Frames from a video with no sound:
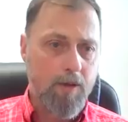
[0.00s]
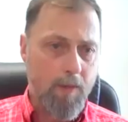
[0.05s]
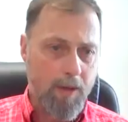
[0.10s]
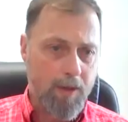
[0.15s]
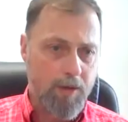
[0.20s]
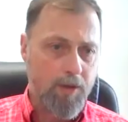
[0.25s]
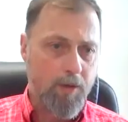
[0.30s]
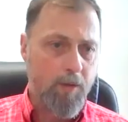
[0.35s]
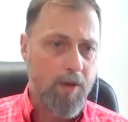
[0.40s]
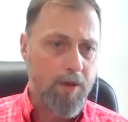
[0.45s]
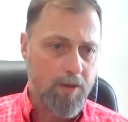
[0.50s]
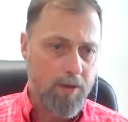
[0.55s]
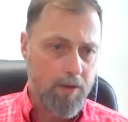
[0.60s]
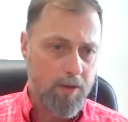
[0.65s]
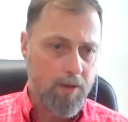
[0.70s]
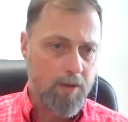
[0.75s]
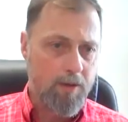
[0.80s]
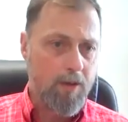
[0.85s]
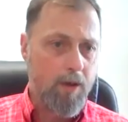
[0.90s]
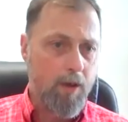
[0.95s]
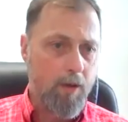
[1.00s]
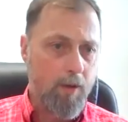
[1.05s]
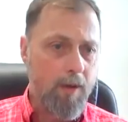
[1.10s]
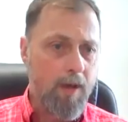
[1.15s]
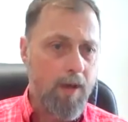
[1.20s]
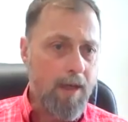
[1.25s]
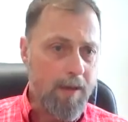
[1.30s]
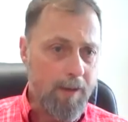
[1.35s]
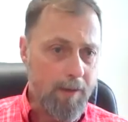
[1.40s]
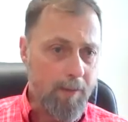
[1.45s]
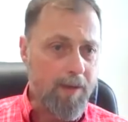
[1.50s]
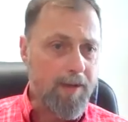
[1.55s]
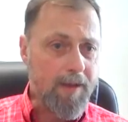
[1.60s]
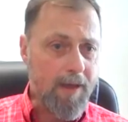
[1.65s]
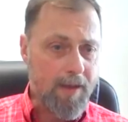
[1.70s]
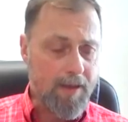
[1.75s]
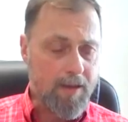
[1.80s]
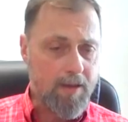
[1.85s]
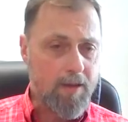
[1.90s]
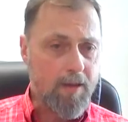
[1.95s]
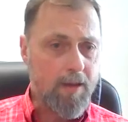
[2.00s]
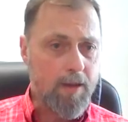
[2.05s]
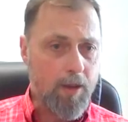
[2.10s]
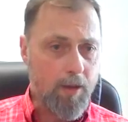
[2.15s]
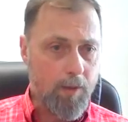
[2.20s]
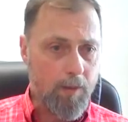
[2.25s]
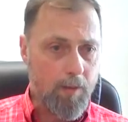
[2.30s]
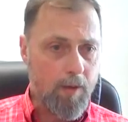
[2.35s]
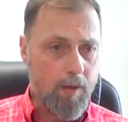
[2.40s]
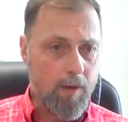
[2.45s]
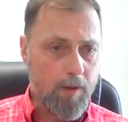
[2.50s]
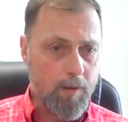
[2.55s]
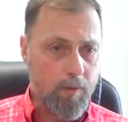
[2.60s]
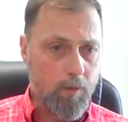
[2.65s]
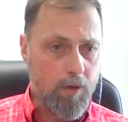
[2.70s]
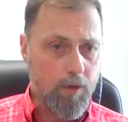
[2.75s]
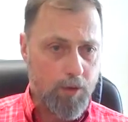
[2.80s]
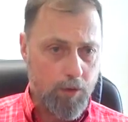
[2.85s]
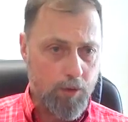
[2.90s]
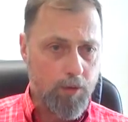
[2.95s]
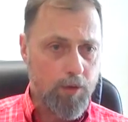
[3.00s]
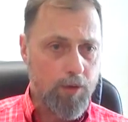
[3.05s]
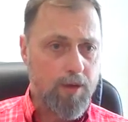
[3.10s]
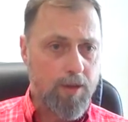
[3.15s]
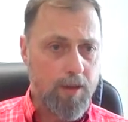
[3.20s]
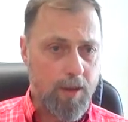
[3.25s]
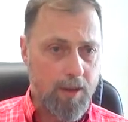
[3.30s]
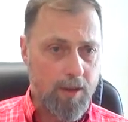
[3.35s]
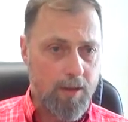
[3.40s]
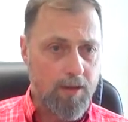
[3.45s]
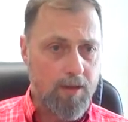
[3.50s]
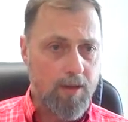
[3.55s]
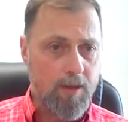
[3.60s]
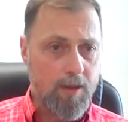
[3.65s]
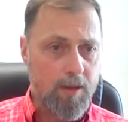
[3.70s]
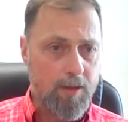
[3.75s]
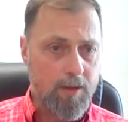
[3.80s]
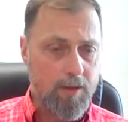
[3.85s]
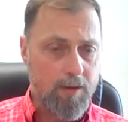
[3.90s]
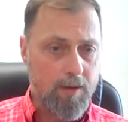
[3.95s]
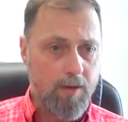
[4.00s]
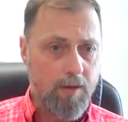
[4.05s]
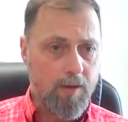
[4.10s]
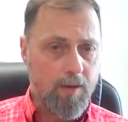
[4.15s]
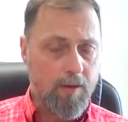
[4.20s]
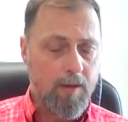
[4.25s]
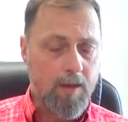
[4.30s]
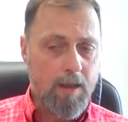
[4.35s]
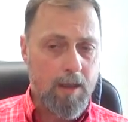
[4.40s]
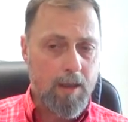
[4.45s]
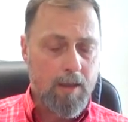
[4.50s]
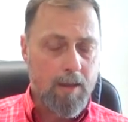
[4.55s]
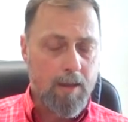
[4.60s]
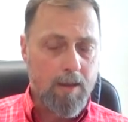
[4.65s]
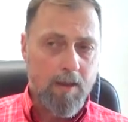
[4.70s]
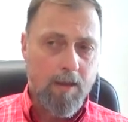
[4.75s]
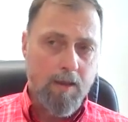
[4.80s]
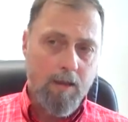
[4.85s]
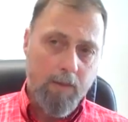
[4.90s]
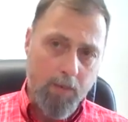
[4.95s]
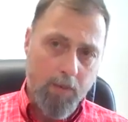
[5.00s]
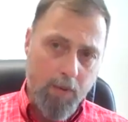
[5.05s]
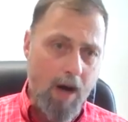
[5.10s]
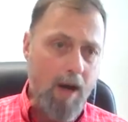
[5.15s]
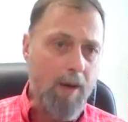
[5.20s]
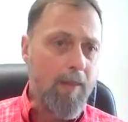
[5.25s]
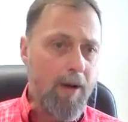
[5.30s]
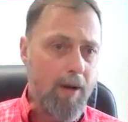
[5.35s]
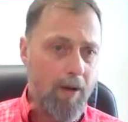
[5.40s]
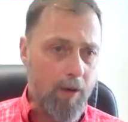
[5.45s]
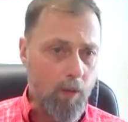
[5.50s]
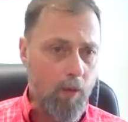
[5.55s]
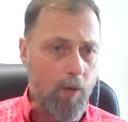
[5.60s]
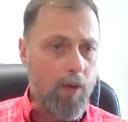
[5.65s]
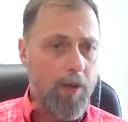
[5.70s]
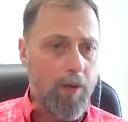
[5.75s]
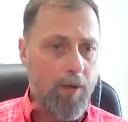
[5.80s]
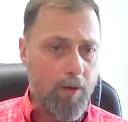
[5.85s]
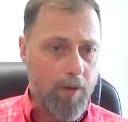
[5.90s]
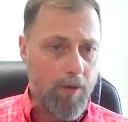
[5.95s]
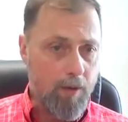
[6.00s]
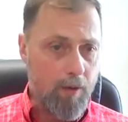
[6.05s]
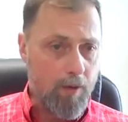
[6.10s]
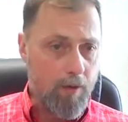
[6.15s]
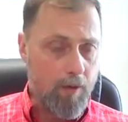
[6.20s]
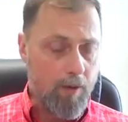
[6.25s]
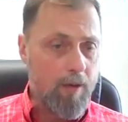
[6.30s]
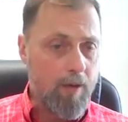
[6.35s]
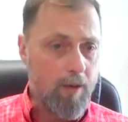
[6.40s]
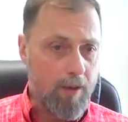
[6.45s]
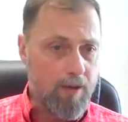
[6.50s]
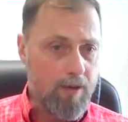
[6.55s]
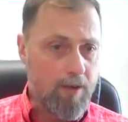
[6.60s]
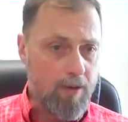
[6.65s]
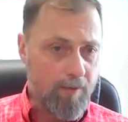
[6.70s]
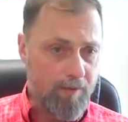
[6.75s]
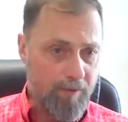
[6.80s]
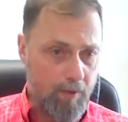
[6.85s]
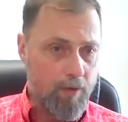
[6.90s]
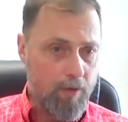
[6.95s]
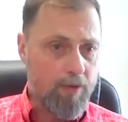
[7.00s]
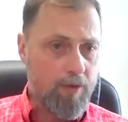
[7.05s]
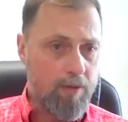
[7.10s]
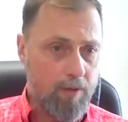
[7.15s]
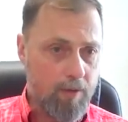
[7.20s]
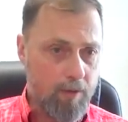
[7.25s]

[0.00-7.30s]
a bunch of reasons, but that's, what you just said is the primary one, or at least the first